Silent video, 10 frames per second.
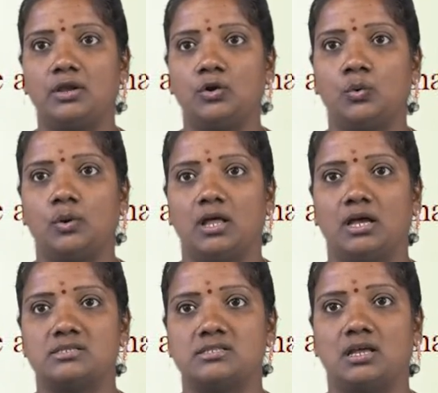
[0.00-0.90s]
known
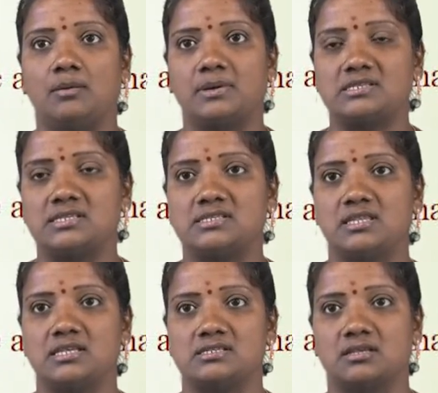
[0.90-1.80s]
as the
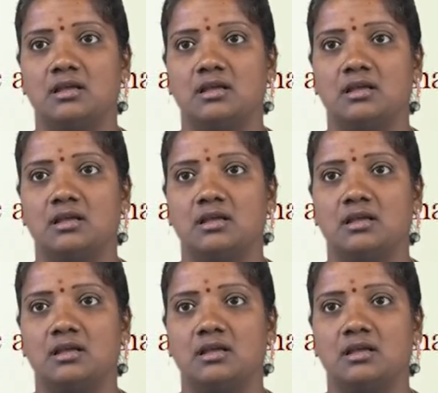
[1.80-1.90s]
Prasastis,